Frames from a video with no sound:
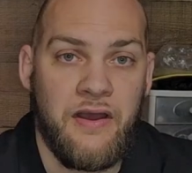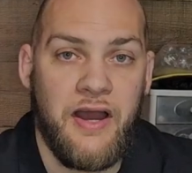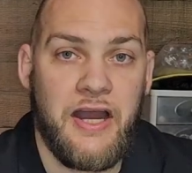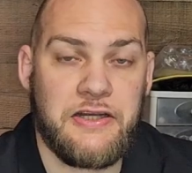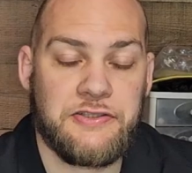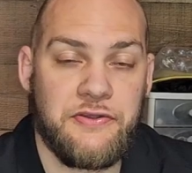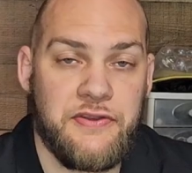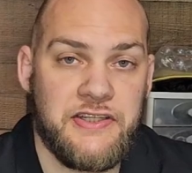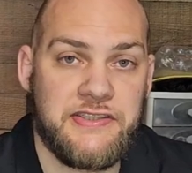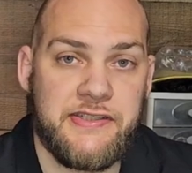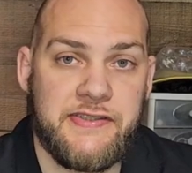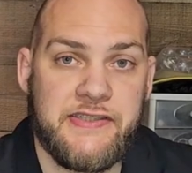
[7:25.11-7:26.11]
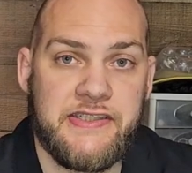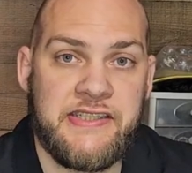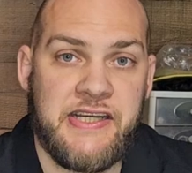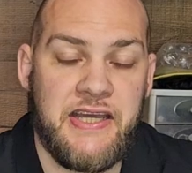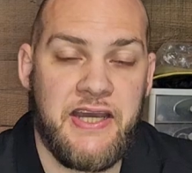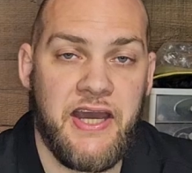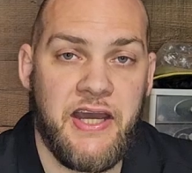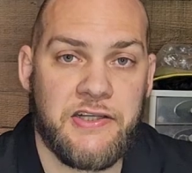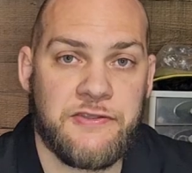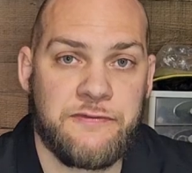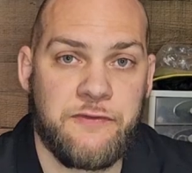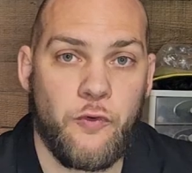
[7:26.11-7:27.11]
All right, so this is the
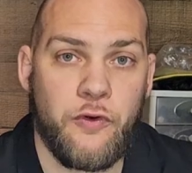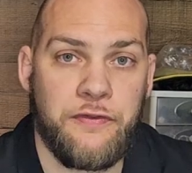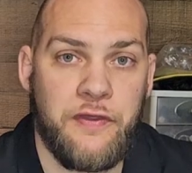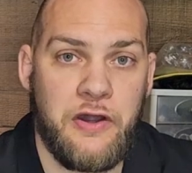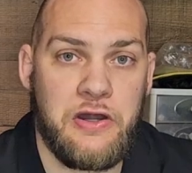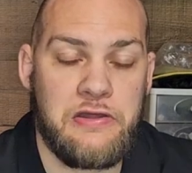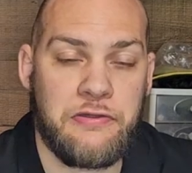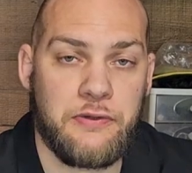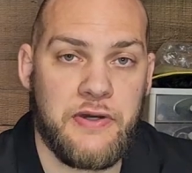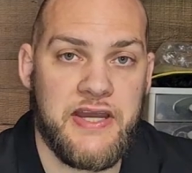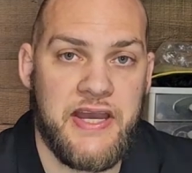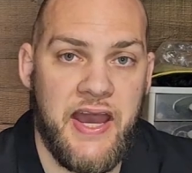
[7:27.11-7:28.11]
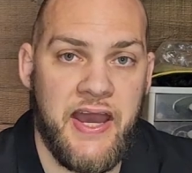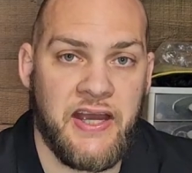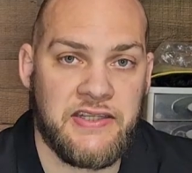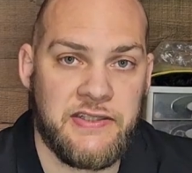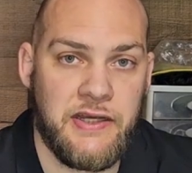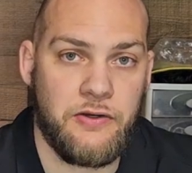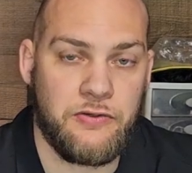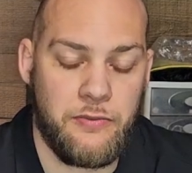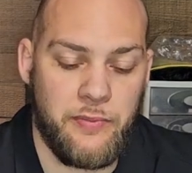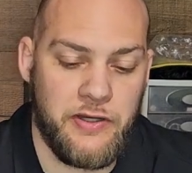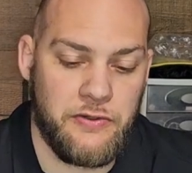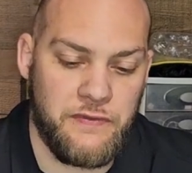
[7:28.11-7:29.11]
TX433XL
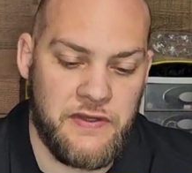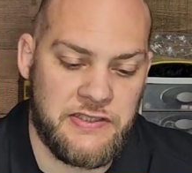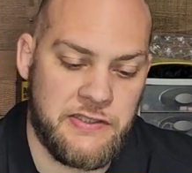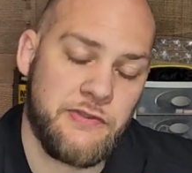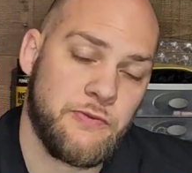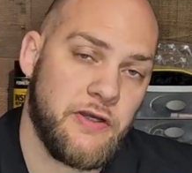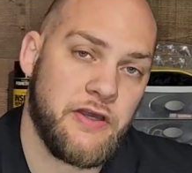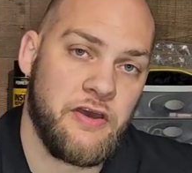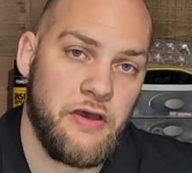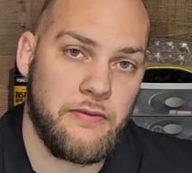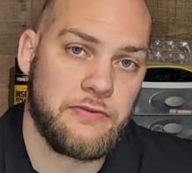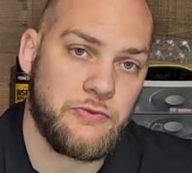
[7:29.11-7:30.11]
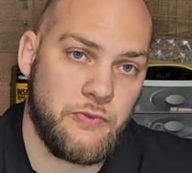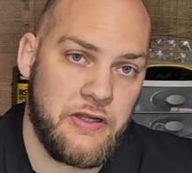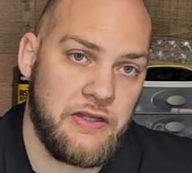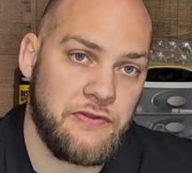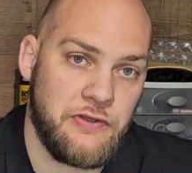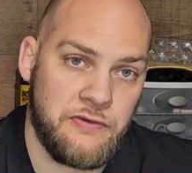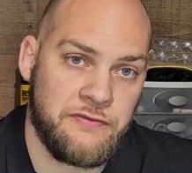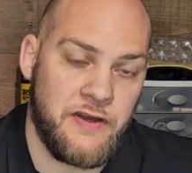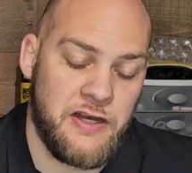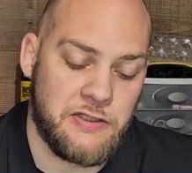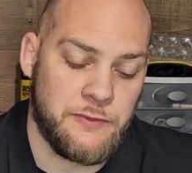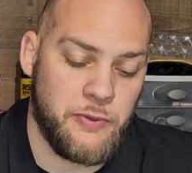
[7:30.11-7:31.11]
remote. This is what comes with your
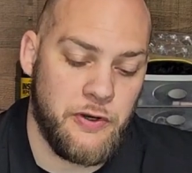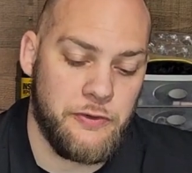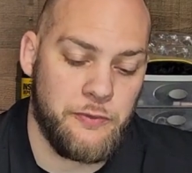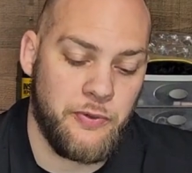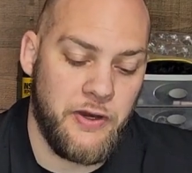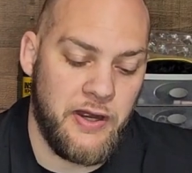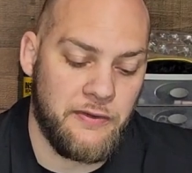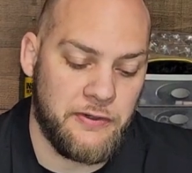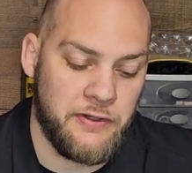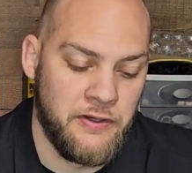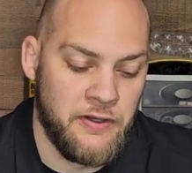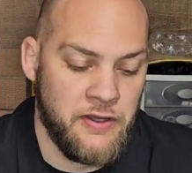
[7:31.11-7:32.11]
Foxpro Prowler.